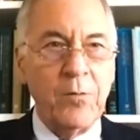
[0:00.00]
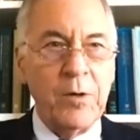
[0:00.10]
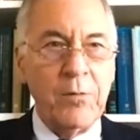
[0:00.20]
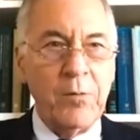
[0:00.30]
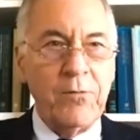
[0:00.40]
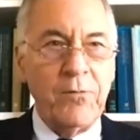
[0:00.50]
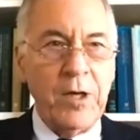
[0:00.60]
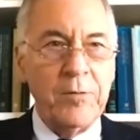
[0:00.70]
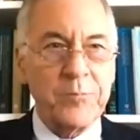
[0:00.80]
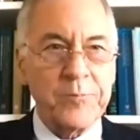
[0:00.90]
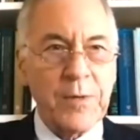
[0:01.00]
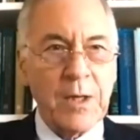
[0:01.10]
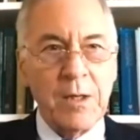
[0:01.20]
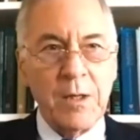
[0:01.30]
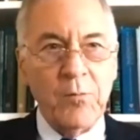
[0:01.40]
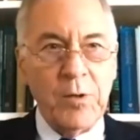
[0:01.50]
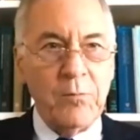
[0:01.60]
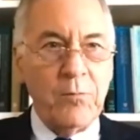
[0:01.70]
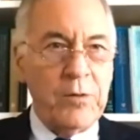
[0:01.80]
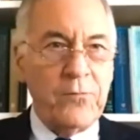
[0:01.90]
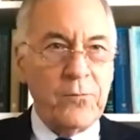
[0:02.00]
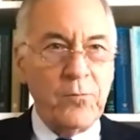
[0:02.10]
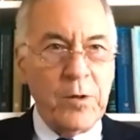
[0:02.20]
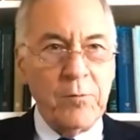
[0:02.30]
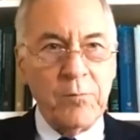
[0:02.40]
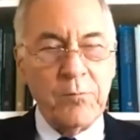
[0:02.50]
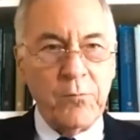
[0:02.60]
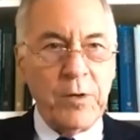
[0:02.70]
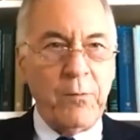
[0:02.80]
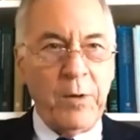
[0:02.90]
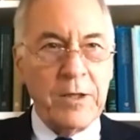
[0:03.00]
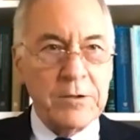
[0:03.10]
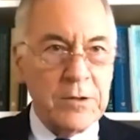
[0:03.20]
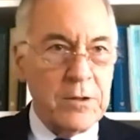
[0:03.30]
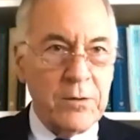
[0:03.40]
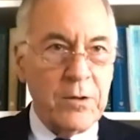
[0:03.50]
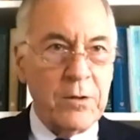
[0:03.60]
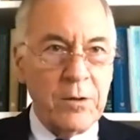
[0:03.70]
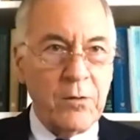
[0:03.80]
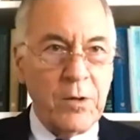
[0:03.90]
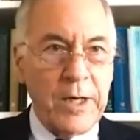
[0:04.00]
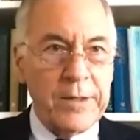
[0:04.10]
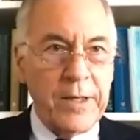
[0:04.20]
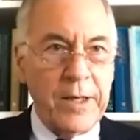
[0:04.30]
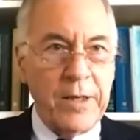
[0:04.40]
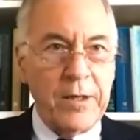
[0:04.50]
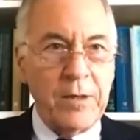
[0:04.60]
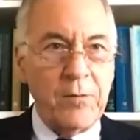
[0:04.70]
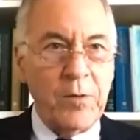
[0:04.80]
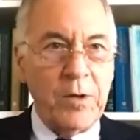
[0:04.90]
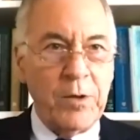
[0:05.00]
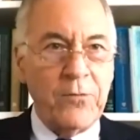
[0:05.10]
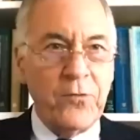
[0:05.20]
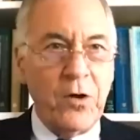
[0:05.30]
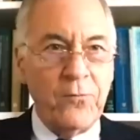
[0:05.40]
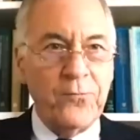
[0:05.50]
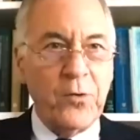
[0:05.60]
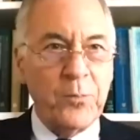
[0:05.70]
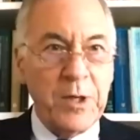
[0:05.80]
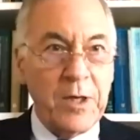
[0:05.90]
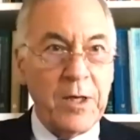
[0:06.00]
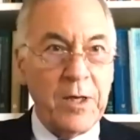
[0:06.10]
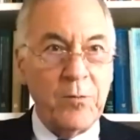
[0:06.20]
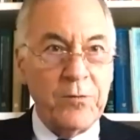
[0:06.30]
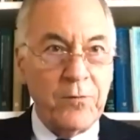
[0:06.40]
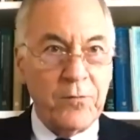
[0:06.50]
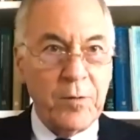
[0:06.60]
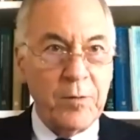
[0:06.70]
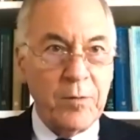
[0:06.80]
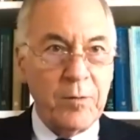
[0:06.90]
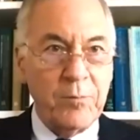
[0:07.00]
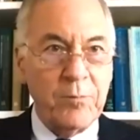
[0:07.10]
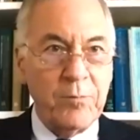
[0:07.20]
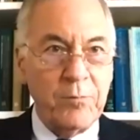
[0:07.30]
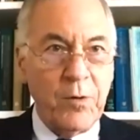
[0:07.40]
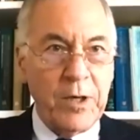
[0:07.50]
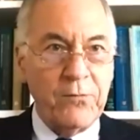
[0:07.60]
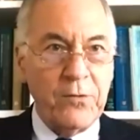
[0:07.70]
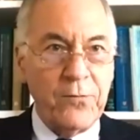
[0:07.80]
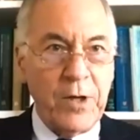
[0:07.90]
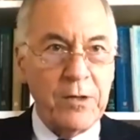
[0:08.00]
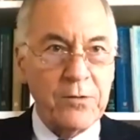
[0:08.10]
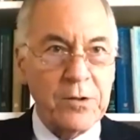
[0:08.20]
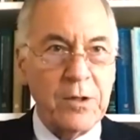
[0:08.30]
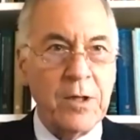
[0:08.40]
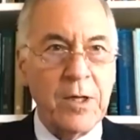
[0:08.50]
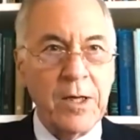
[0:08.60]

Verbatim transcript: we, we said we, we, we rearranged the, the identity, we, we solved for P, which is the, the rate of inflation,